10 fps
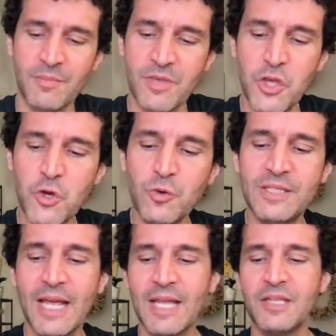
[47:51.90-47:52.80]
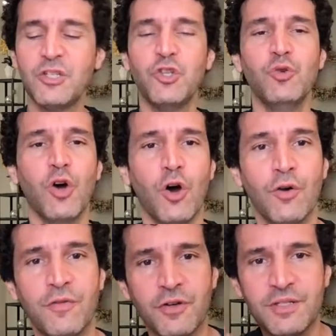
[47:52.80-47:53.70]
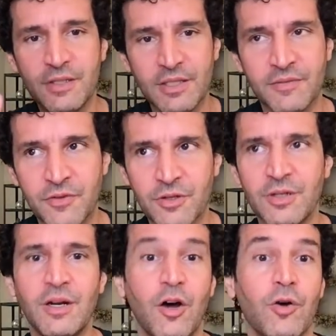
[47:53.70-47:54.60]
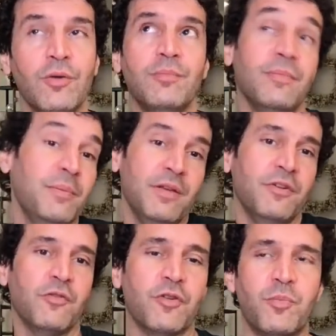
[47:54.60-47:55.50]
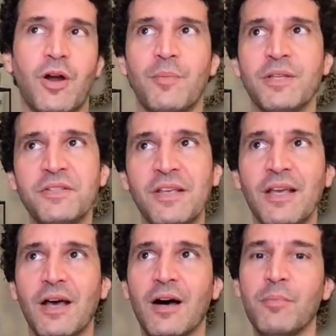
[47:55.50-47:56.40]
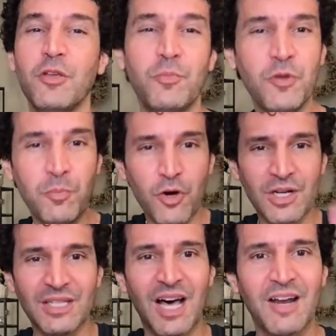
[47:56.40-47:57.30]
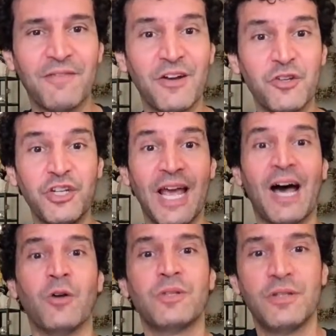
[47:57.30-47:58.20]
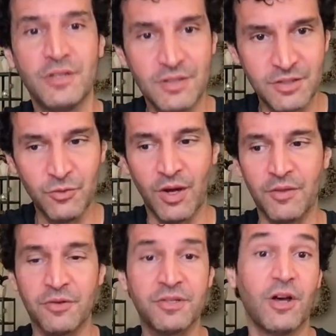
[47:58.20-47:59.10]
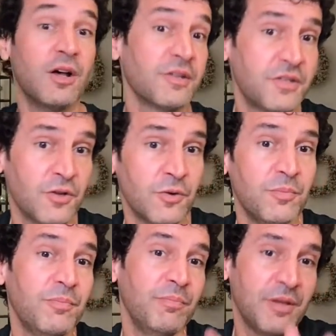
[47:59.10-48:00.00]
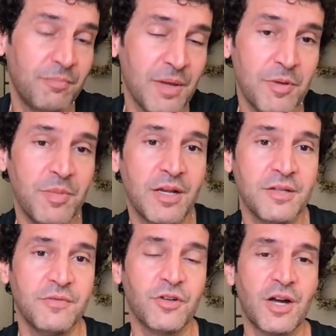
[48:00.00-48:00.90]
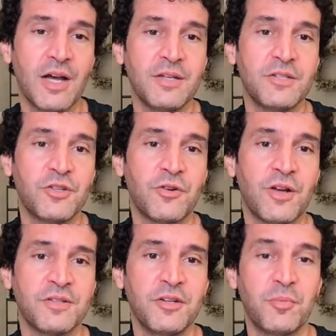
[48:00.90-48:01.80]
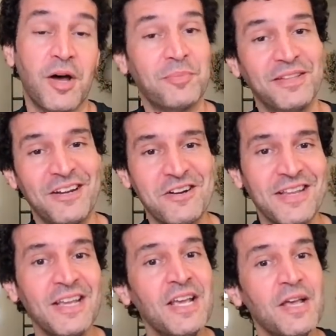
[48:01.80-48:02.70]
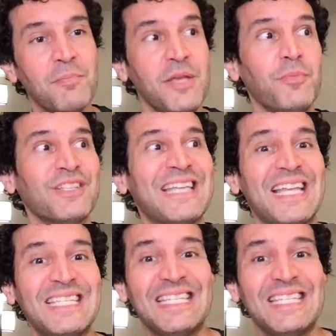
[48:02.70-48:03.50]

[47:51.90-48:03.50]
you tend to over-deliver, or maybe even over-promise, but you put a lot of energy out to others. Also, maybe because of your kindness, generosity, or popularity, people tend to